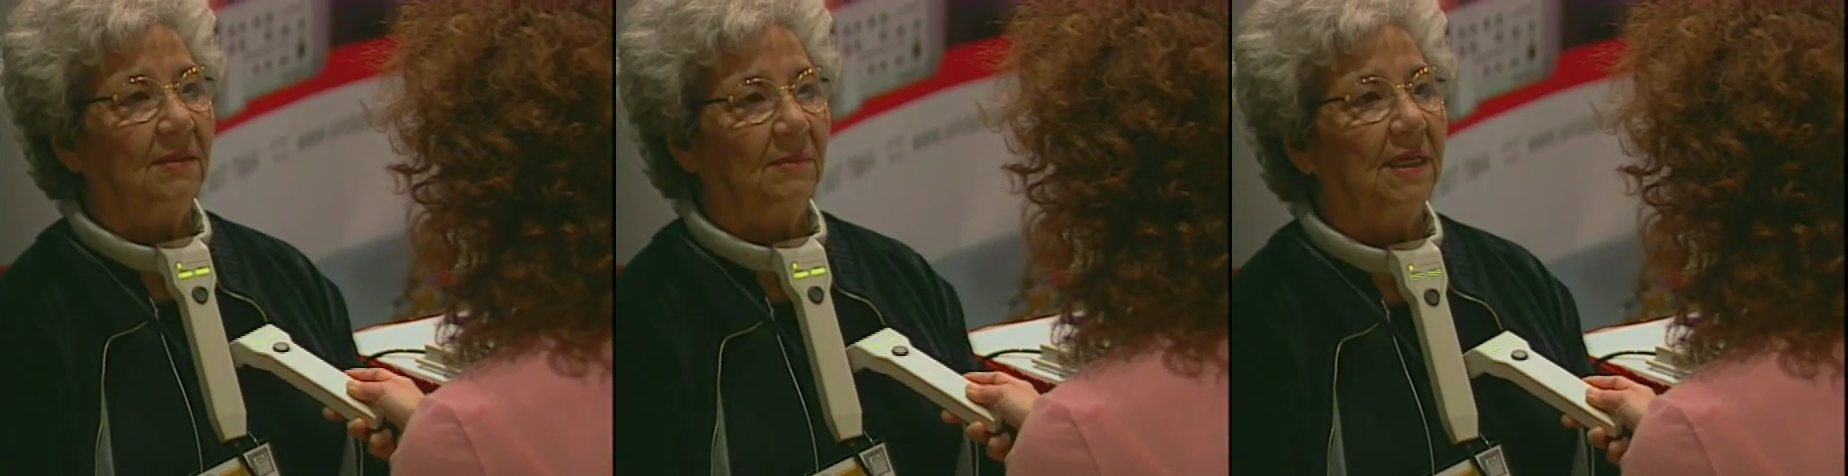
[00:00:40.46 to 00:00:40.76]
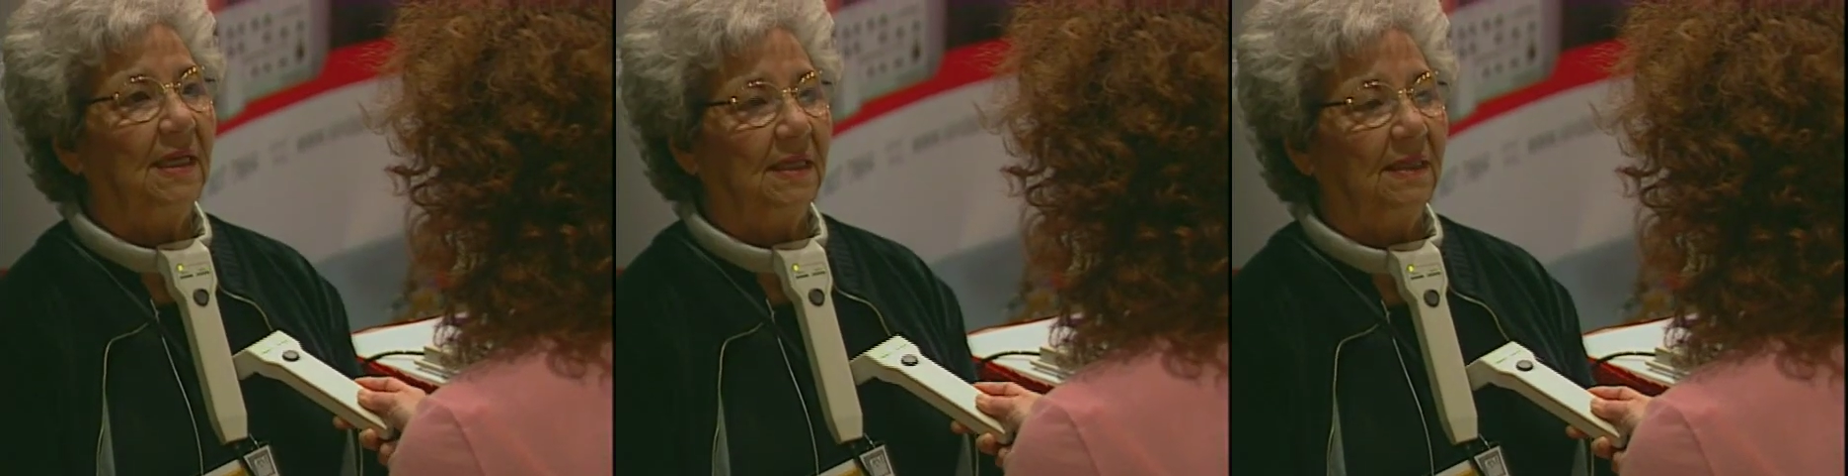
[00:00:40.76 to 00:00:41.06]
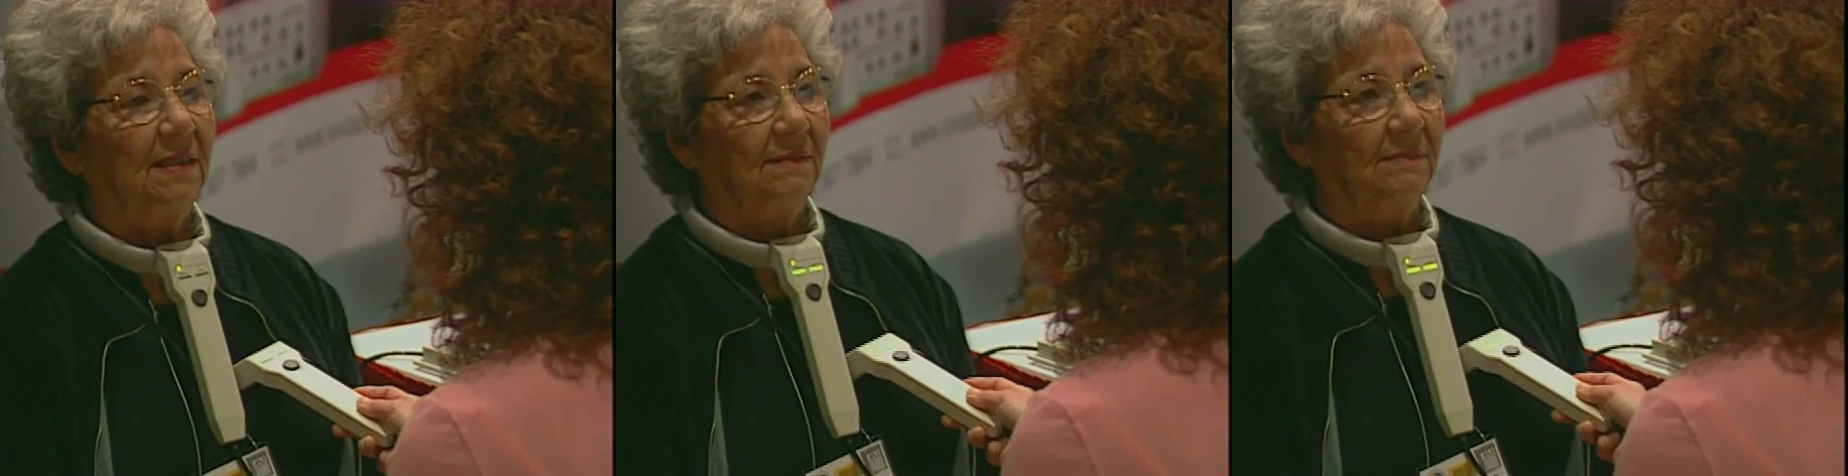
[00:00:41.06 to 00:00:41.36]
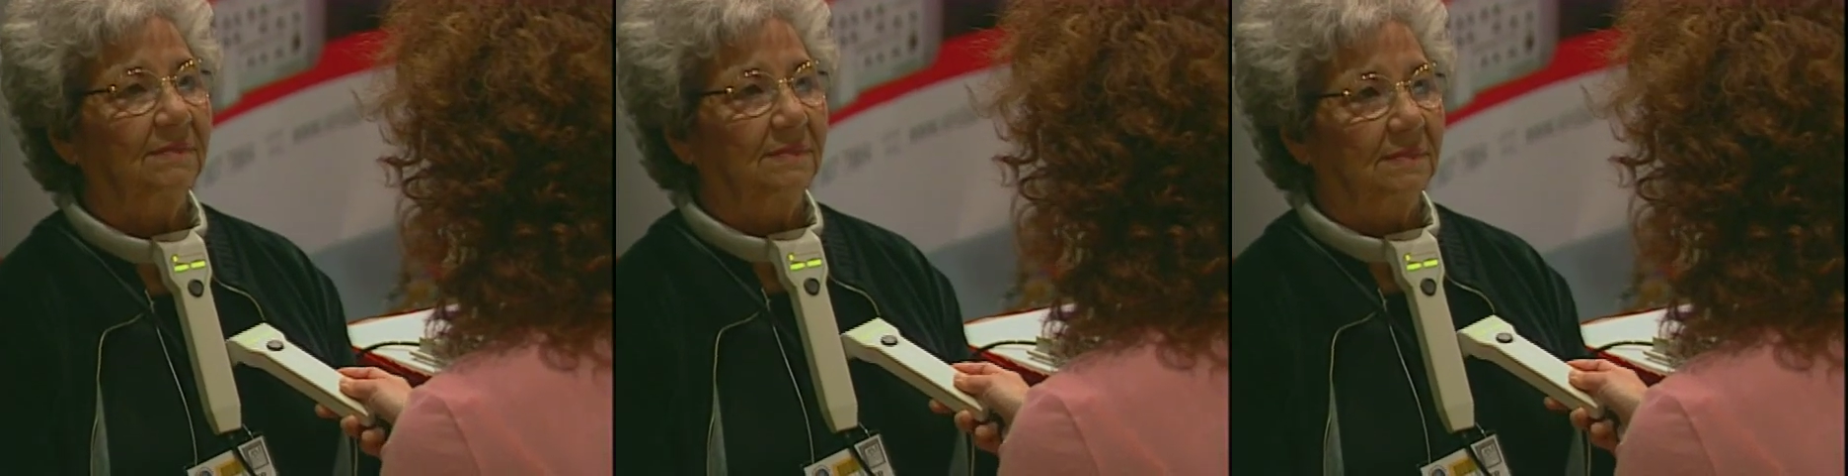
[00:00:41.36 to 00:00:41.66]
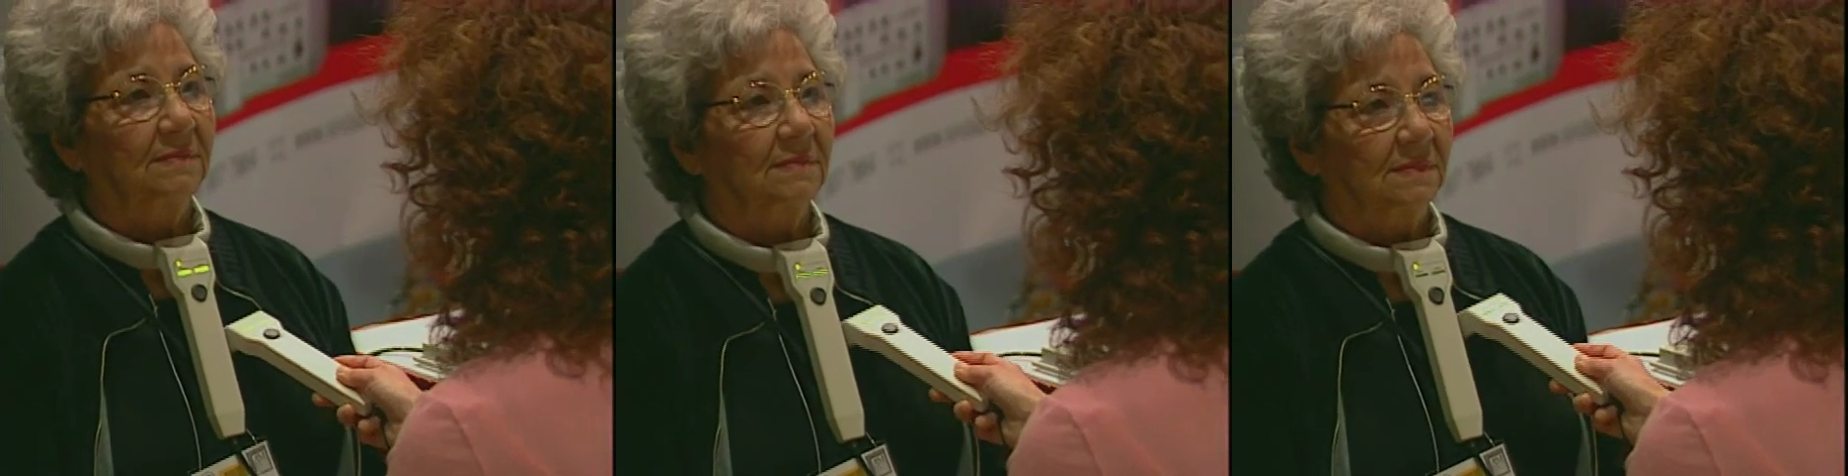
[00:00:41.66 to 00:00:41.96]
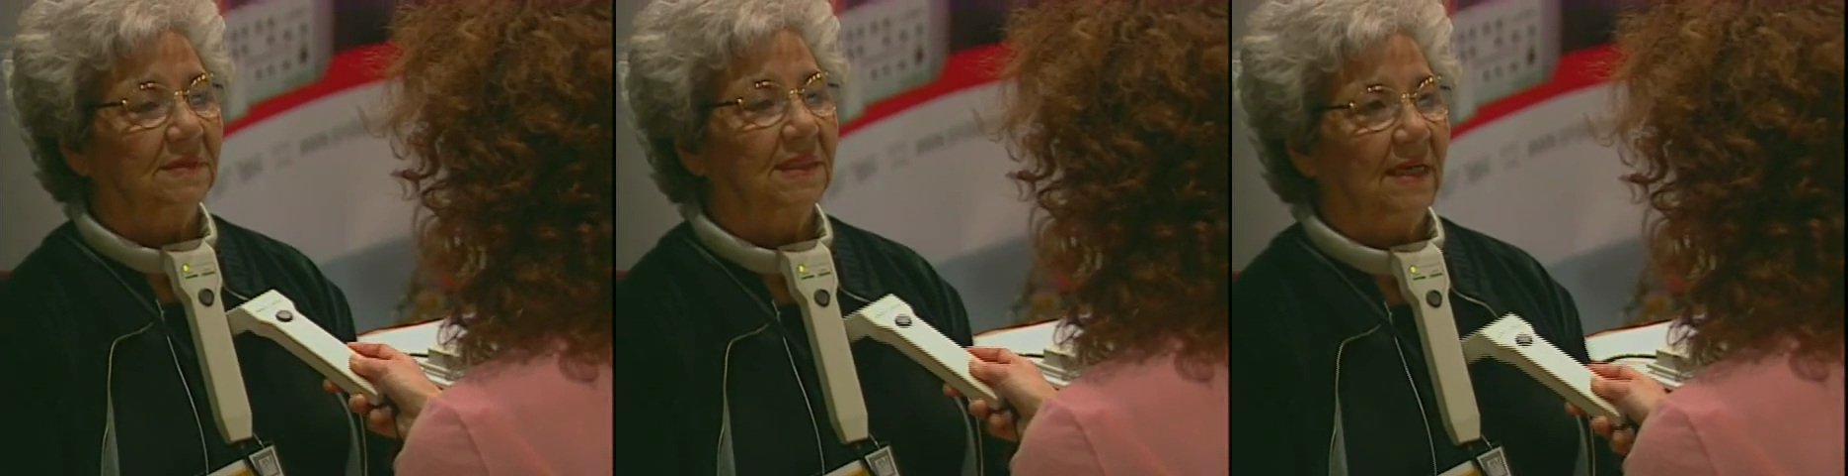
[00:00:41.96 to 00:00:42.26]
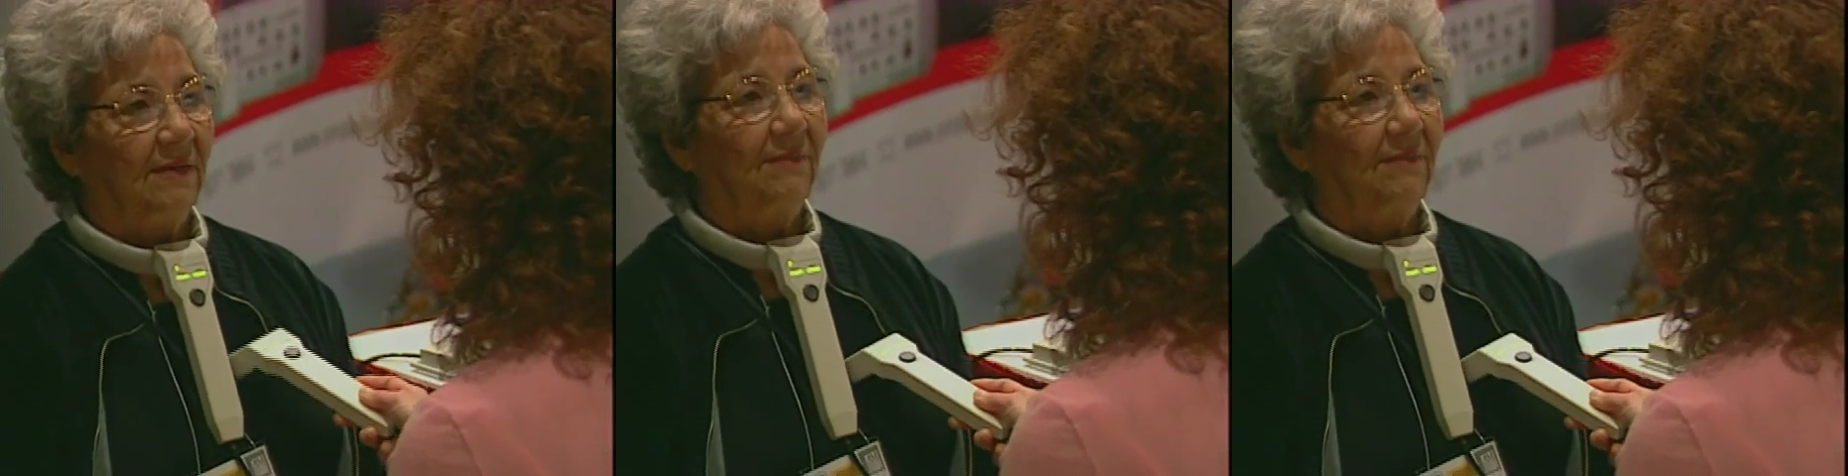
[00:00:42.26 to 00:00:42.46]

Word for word: and uh, energy medicine.